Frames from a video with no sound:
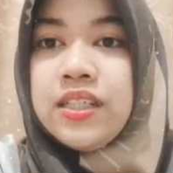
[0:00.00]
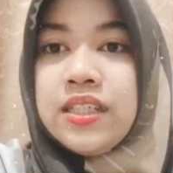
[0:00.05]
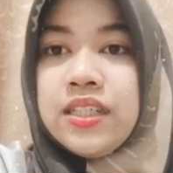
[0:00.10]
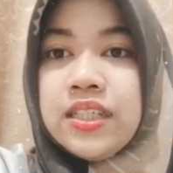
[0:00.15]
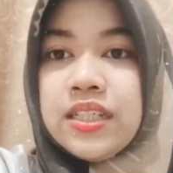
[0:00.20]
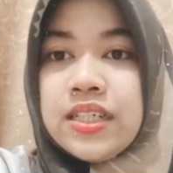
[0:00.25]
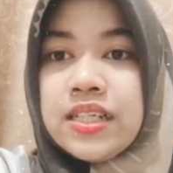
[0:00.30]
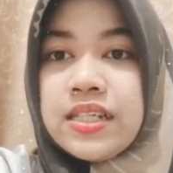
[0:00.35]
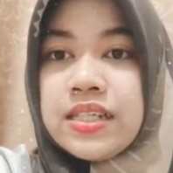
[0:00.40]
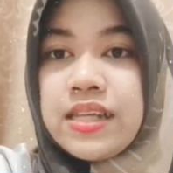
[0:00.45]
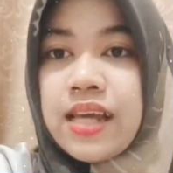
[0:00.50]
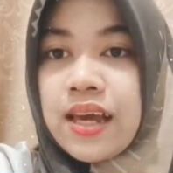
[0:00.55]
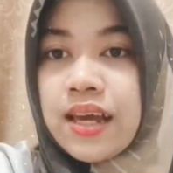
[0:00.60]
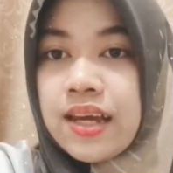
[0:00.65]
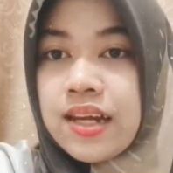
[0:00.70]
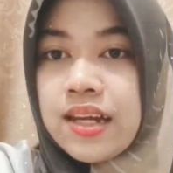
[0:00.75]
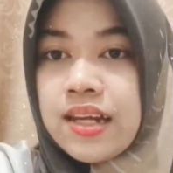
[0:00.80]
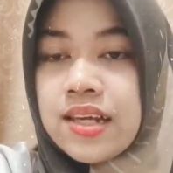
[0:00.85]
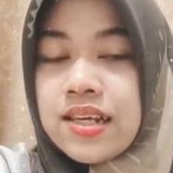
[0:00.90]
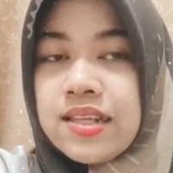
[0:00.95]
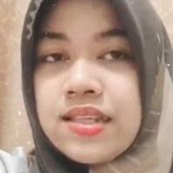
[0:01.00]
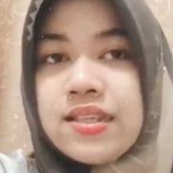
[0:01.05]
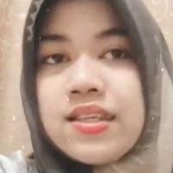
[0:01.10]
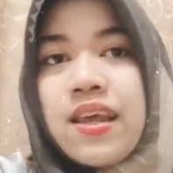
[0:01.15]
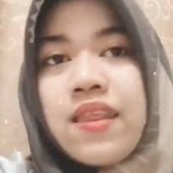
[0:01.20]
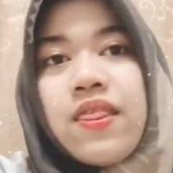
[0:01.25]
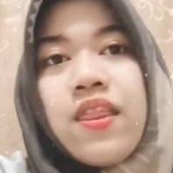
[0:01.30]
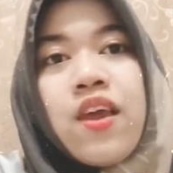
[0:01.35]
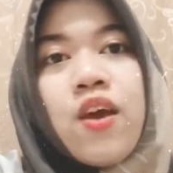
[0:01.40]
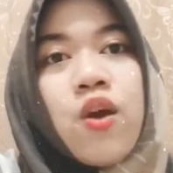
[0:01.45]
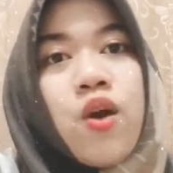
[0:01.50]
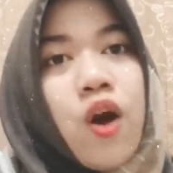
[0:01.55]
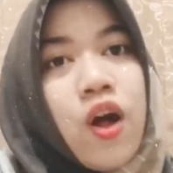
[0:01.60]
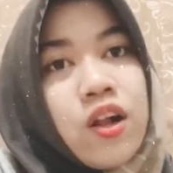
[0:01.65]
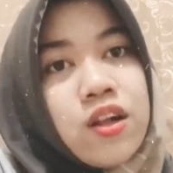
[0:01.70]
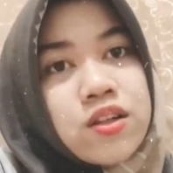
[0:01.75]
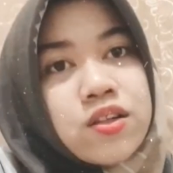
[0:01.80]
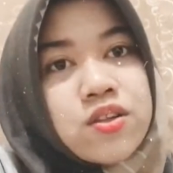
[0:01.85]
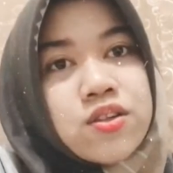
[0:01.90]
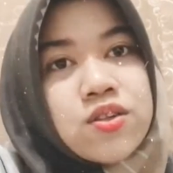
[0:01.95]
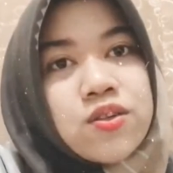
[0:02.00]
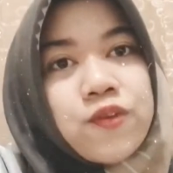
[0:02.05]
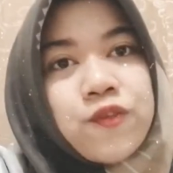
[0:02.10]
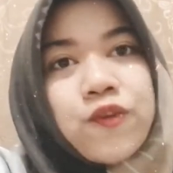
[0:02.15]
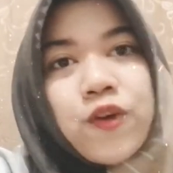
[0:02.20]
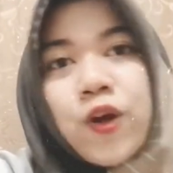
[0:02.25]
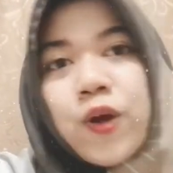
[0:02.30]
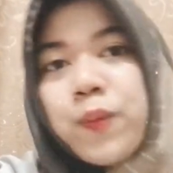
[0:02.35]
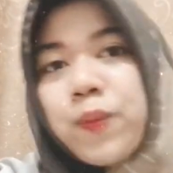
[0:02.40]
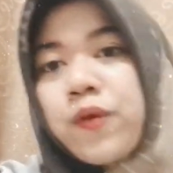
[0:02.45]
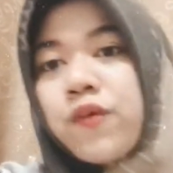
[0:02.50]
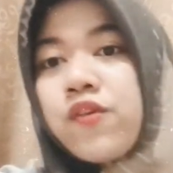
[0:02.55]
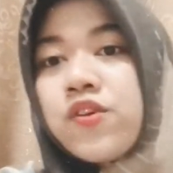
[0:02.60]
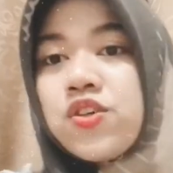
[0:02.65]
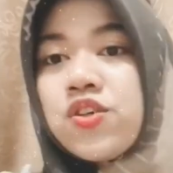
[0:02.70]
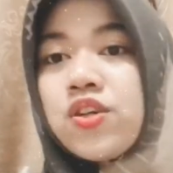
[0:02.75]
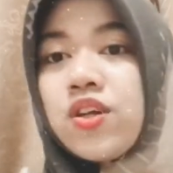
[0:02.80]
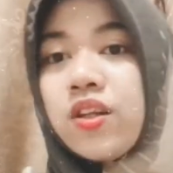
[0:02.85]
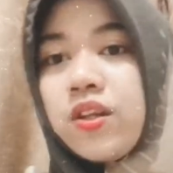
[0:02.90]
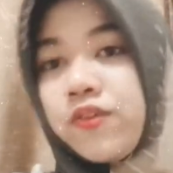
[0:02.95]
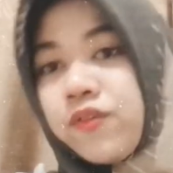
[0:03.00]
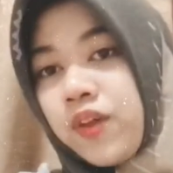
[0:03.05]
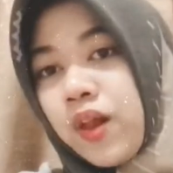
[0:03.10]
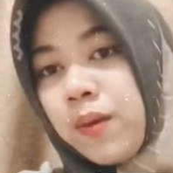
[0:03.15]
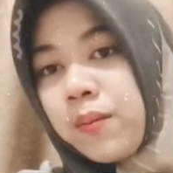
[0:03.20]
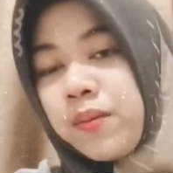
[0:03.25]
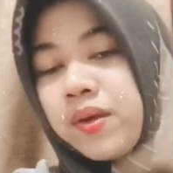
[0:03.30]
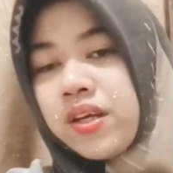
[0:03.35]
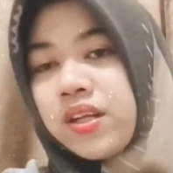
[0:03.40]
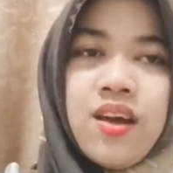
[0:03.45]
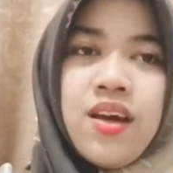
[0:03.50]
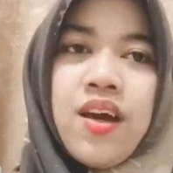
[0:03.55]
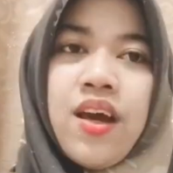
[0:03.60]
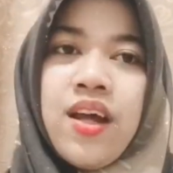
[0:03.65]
The second is setting goals for professional development.